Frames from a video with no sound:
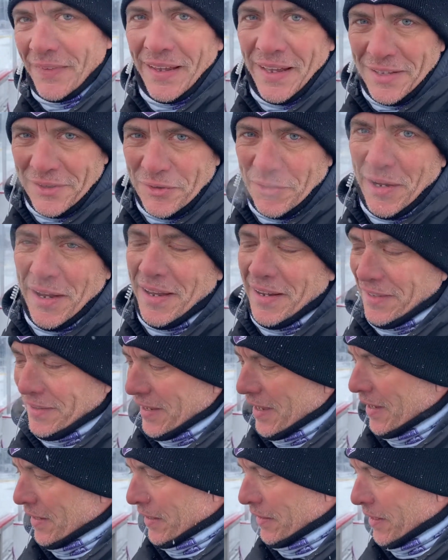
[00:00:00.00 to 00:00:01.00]
That's right.
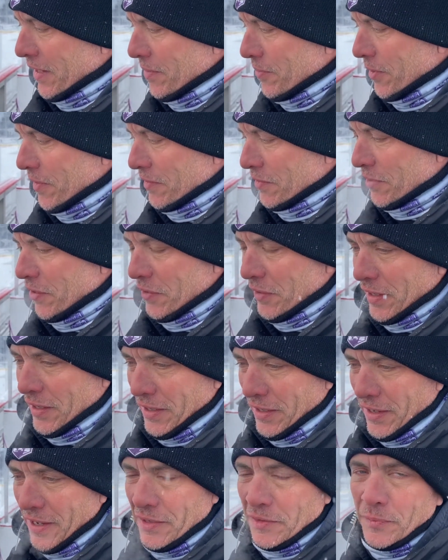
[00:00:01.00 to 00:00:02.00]
Hockey Day Minnesota,
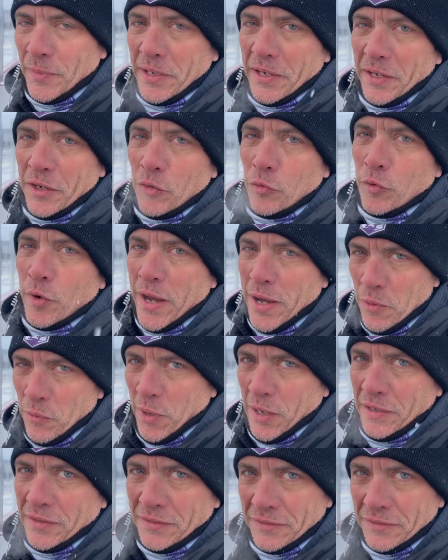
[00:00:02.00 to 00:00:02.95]
and it has been a great one.